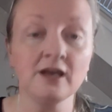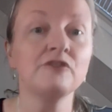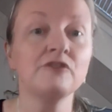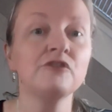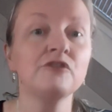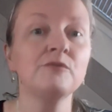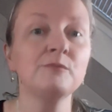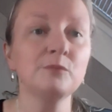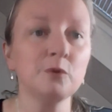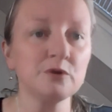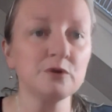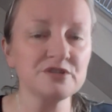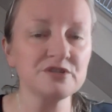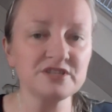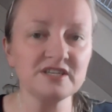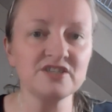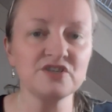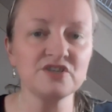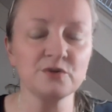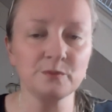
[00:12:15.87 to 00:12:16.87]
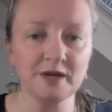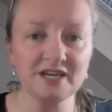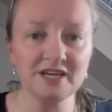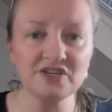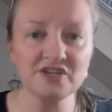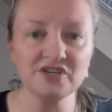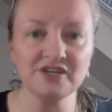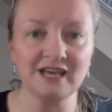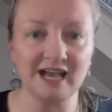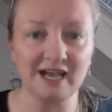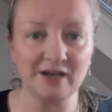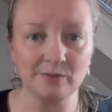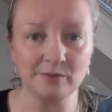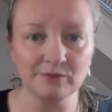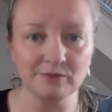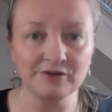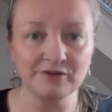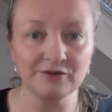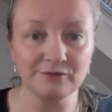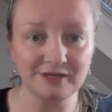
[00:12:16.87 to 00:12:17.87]
the more situation I
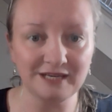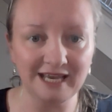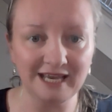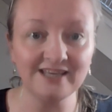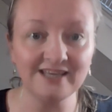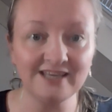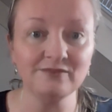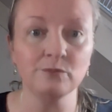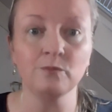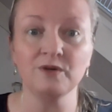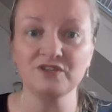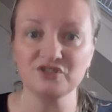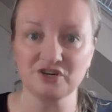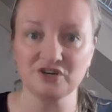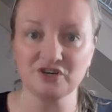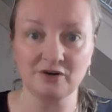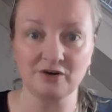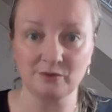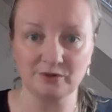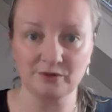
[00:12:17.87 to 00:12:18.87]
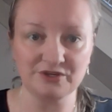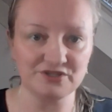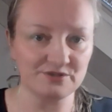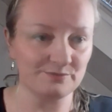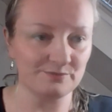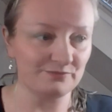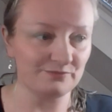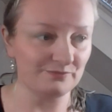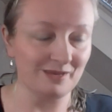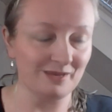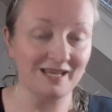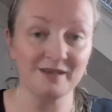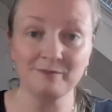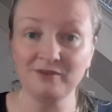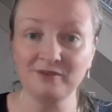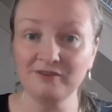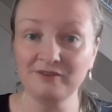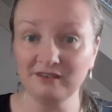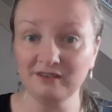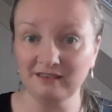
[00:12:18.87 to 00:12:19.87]
will create which are going to make
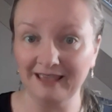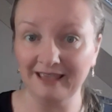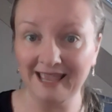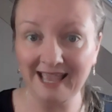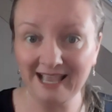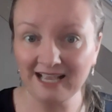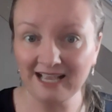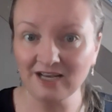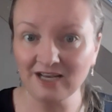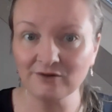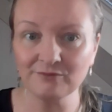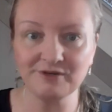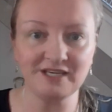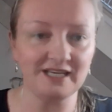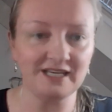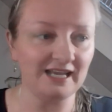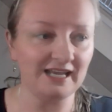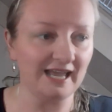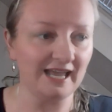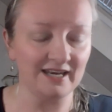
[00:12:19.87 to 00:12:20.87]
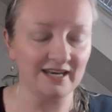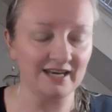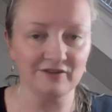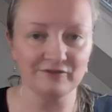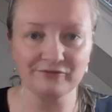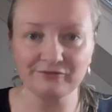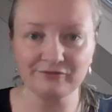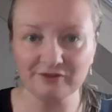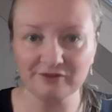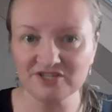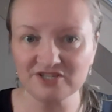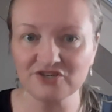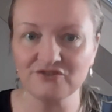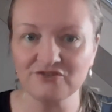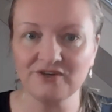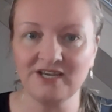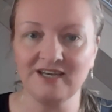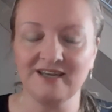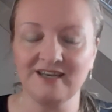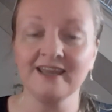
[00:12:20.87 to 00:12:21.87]
me angry and
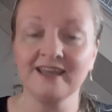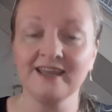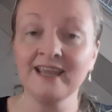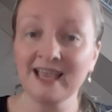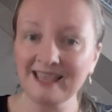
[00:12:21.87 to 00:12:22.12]
frustrated.